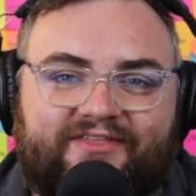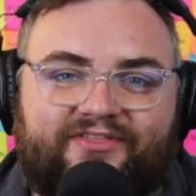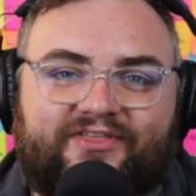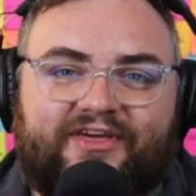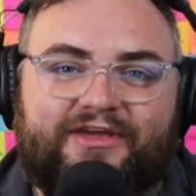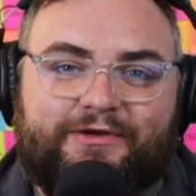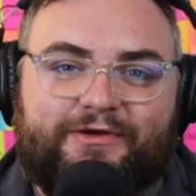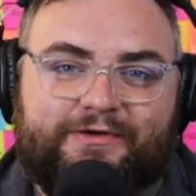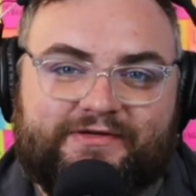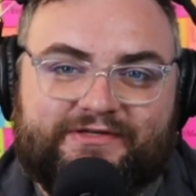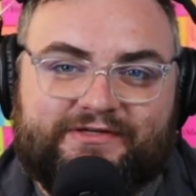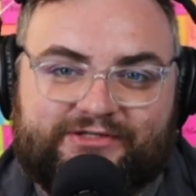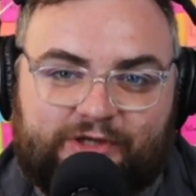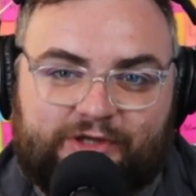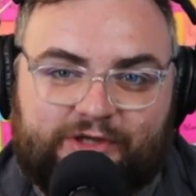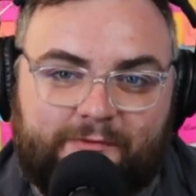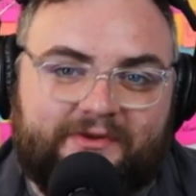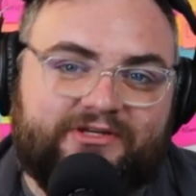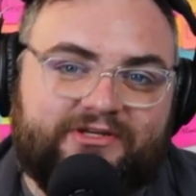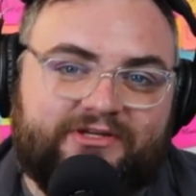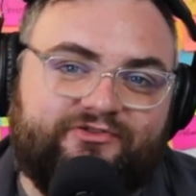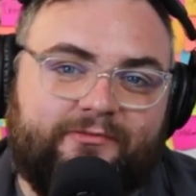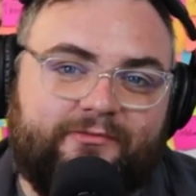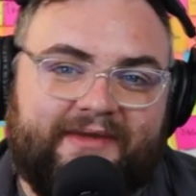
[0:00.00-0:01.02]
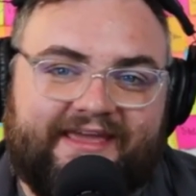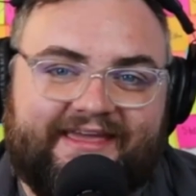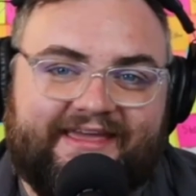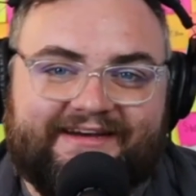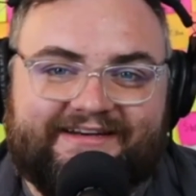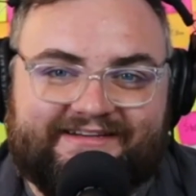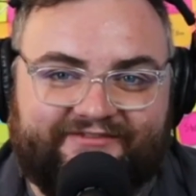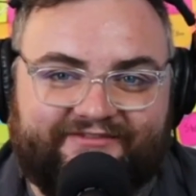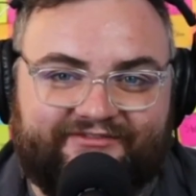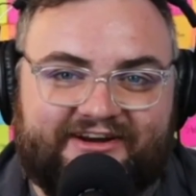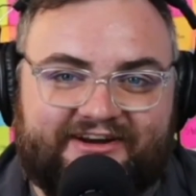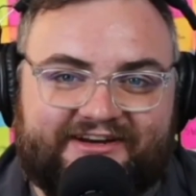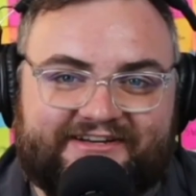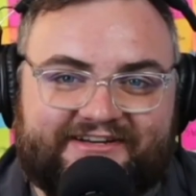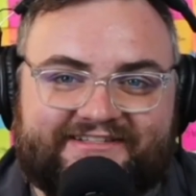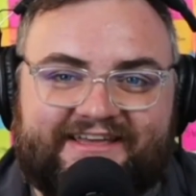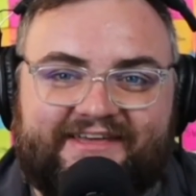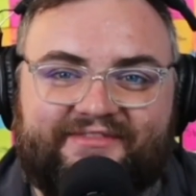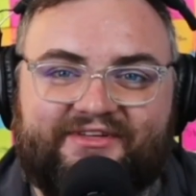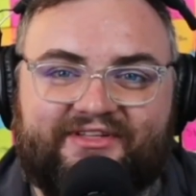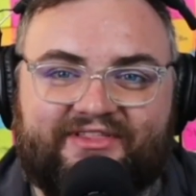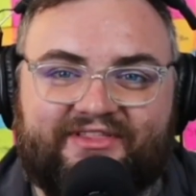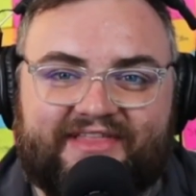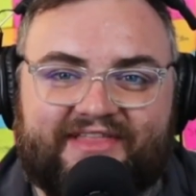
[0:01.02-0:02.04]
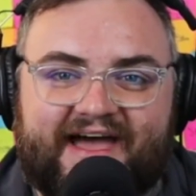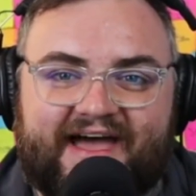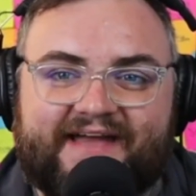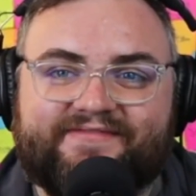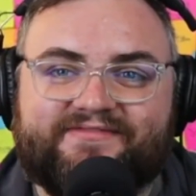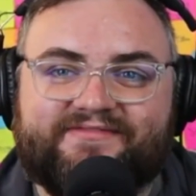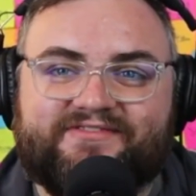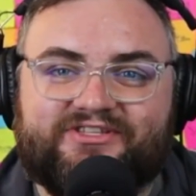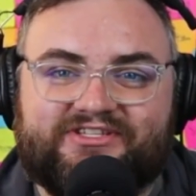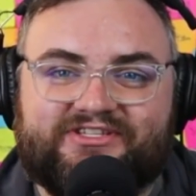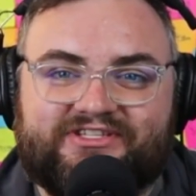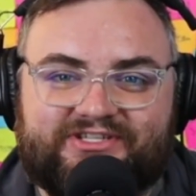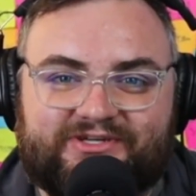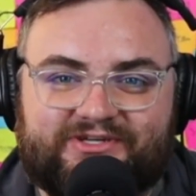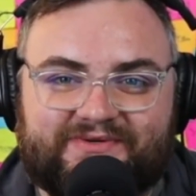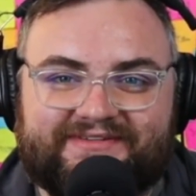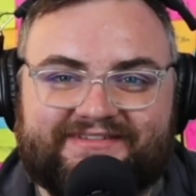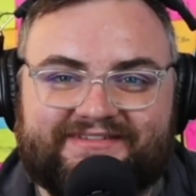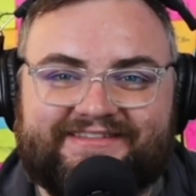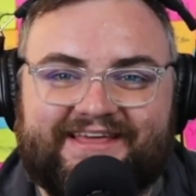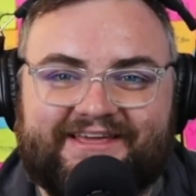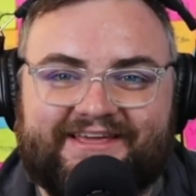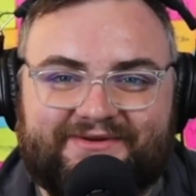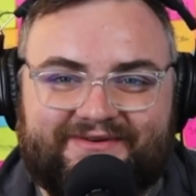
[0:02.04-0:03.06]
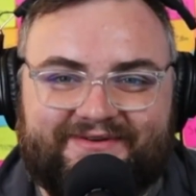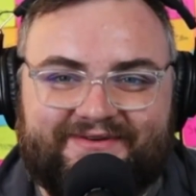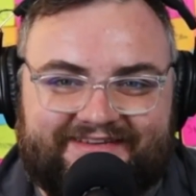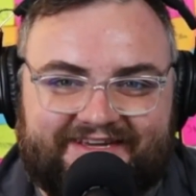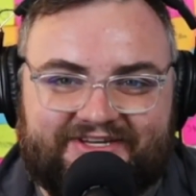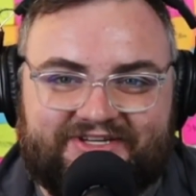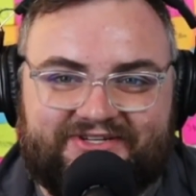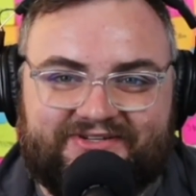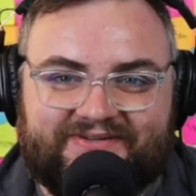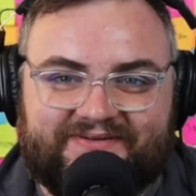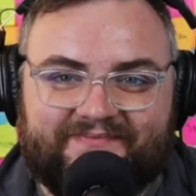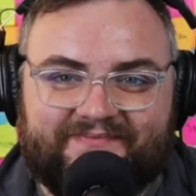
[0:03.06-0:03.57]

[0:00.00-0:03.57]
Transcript: thank you so much for making a difference in the lives of the students that you teach.